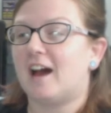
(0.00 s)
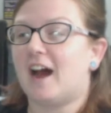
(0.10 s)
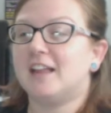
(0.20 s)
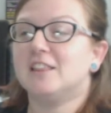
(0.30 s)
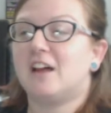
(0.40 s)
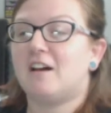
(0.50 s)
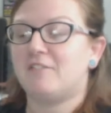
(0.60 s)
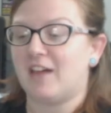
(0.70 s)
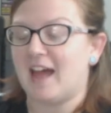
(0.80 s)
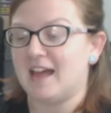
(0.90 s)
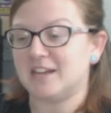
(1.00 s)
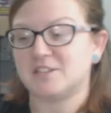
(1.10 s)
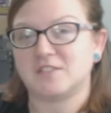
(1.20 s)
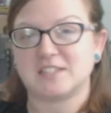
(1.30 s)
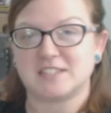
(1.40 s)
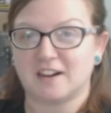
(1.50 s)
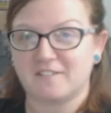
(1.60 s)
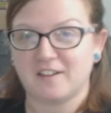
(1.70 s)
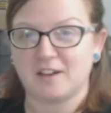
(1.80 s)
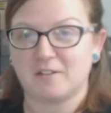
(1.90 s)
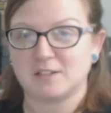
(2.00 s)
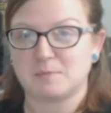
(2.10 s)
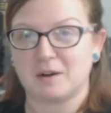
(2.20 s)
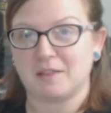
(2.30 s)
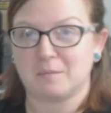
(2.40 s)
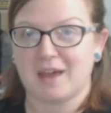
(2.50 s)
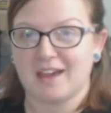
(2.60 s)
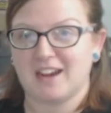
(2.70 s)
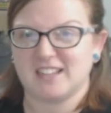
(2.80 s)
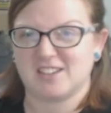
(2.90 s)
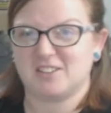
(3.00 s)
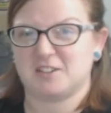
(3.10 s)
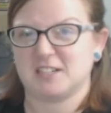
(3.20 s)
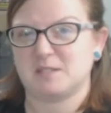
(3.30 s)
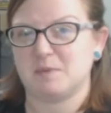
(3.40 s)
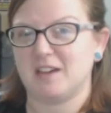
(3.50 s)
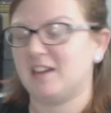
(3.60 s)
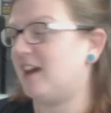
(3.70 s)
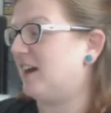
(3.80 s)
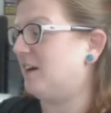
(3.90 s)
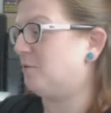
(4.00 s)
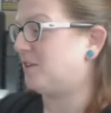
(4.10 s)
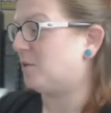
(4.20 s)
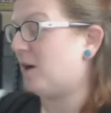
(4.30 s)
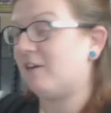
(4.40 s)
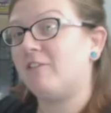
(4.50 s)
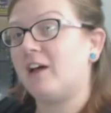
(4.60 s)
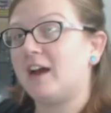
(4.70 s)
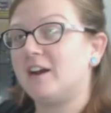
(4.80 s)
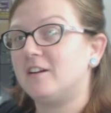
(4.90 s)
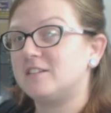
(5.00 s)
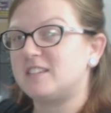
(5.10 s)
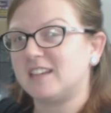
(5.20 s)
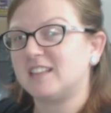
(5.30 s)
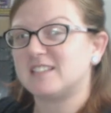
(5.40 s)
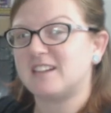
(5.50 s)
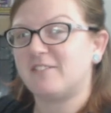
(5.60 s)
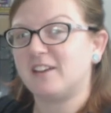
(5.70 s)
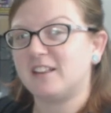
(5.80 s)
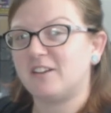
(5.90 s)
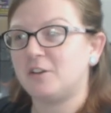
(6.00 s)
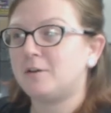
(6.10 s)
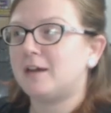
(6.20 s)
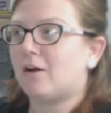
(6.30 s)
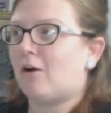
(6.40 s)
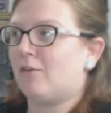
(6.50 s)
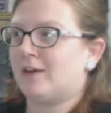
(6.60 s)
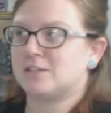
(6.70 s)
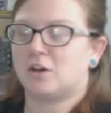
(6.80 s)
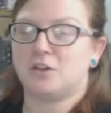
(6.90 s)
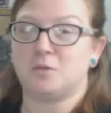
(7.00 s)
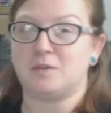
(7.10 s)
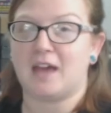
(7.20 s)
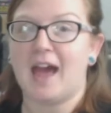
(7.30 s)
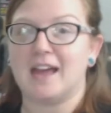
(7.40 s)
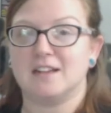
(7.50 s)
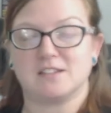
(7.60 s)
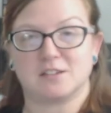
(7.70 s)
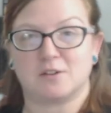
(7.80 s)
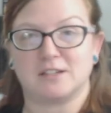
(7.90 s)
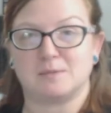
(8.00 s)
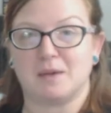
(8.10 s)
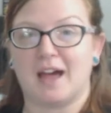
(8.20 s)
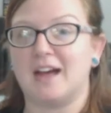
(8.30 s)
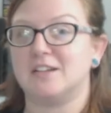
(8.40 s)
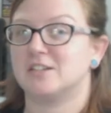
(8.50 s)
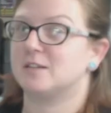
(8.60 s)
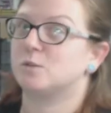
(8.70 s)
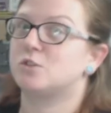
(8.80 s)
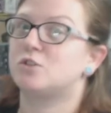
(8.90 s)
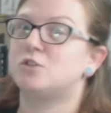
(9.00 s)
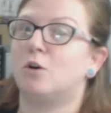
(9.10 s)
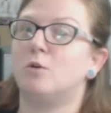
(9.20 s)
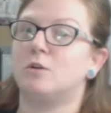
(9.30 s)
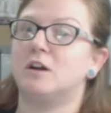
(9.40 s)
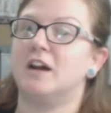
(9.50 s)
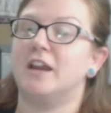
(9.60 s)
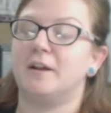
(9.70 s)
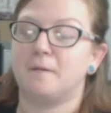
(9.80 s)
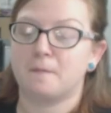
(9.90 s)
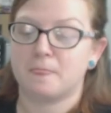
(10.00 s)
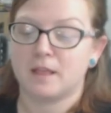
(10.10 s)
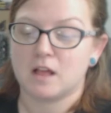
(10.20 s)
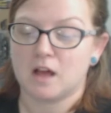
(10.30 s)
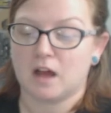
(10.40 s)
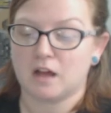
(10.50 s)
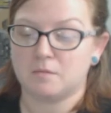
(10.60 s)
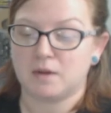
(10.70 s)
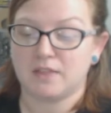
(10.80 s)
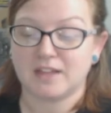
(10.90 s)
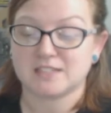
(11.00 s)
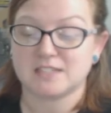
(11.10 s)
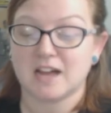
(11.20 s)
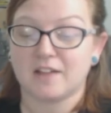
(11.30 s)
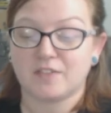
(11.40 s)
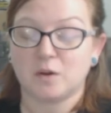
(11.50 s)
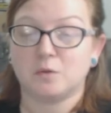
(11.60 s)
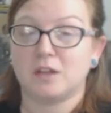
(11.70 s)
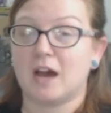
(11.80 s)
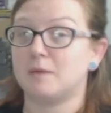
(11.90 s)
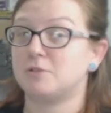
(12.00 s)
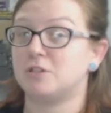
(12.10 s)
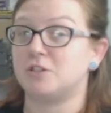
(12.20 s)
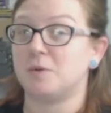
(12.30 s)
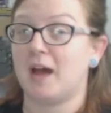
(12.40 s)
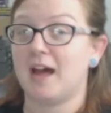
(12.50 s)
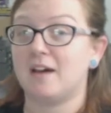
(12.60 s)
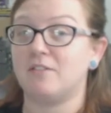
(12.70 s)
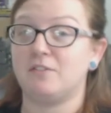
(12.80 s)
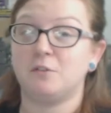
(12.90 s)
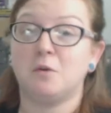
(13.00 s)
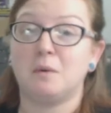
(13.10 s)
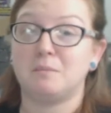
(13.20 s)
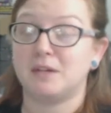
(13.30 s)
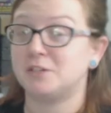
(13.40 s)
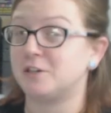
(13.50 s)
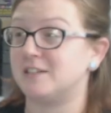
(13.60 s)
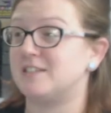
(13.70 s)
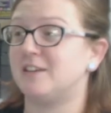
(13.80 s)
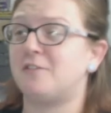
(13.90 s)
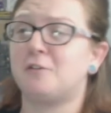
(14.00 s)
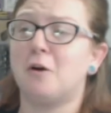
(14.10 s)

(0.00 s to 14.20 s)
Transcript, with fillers: I love the edge of the stuffing where it's been on the pan and it's all crispy. And with the waffle iron, sticking the stuffing in there, you get all, that's all you get is the crispy edge. It sounds so good. Um, and that's not the only options you have. If you go on Pinterest, if you